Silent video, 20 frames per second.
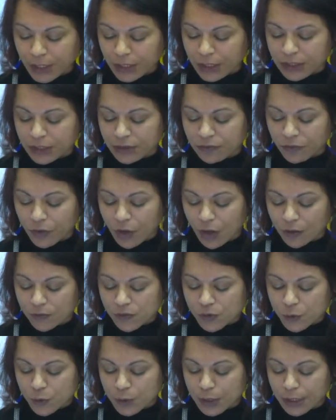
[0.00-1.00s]
It
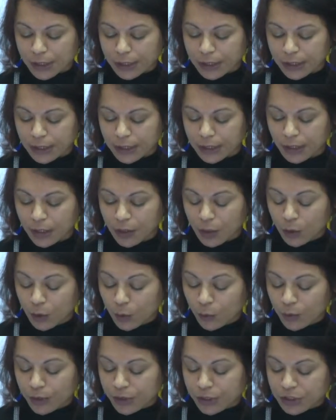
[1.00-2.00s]
involves working
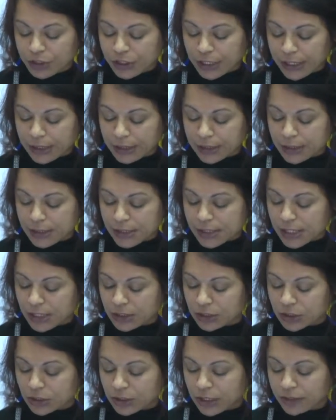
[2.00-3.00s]
with the gendered,
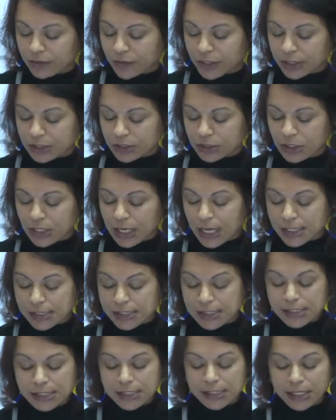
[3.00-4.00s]
sexual, and
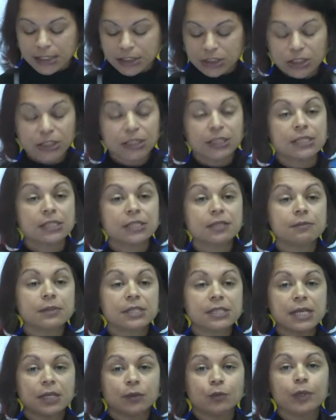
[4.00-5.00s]
racialized
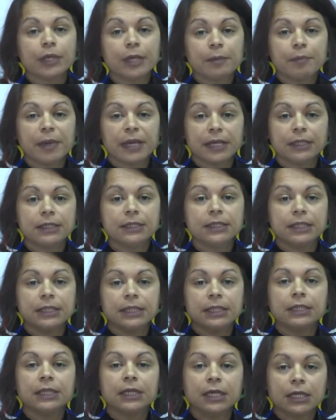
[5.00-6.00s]
essentialisms that were embedded
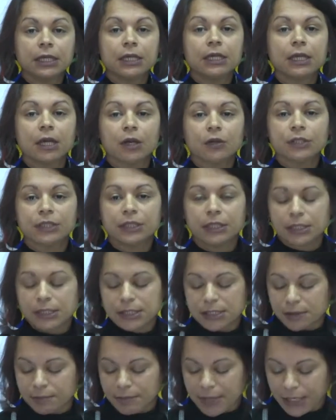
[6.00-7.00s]
in
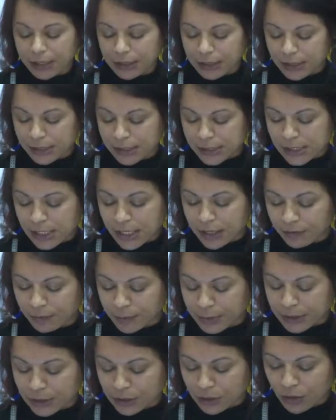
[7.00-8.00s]
colonialism and the
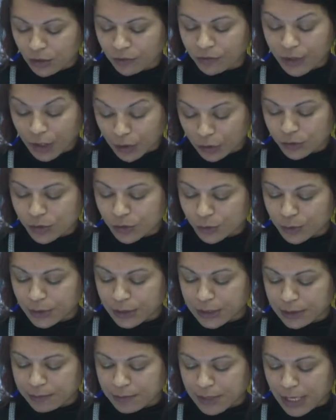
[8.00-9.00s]
enslavement of those who were
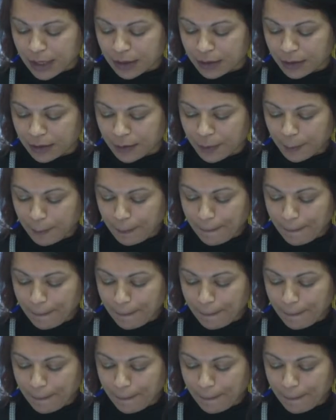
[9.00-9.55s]
deemed other.